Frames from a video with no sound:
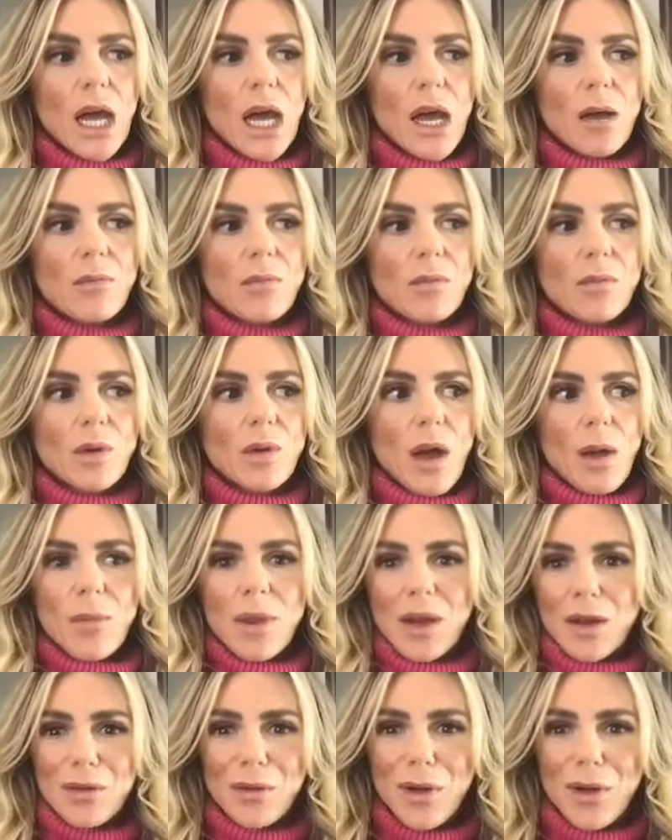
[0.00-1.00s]
um i
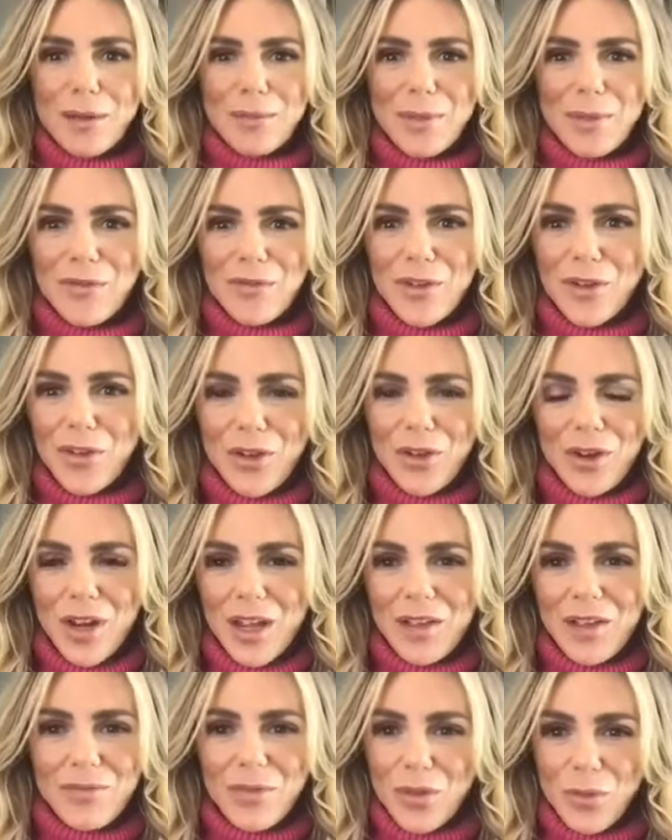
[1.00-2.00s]
mean who i'd been for
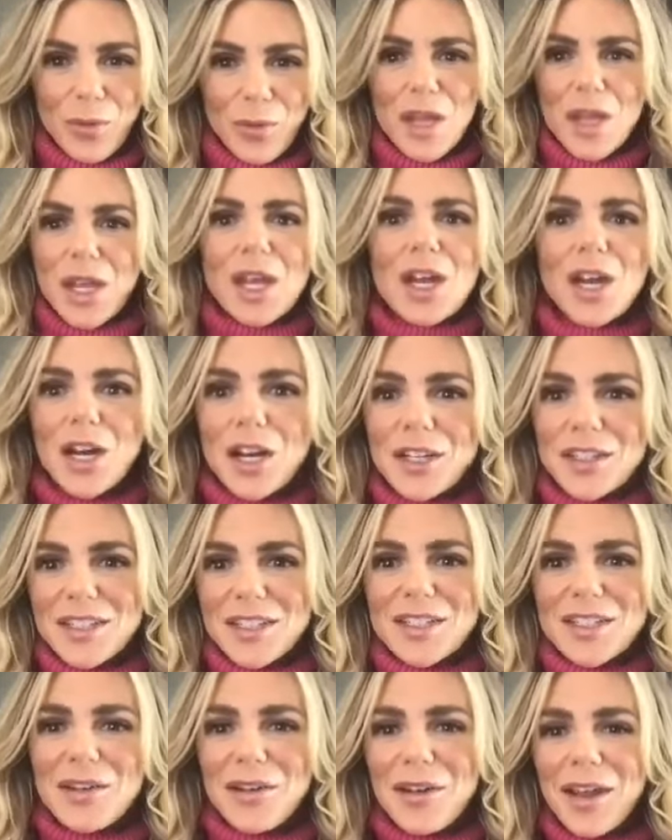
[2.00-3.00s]
33 yep. years
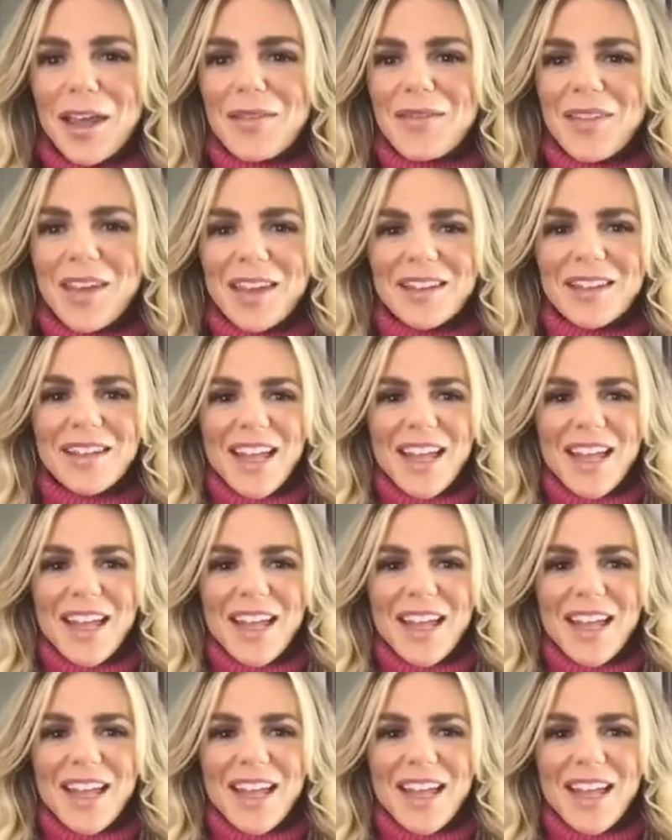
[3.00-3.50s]
listen you know I mean? real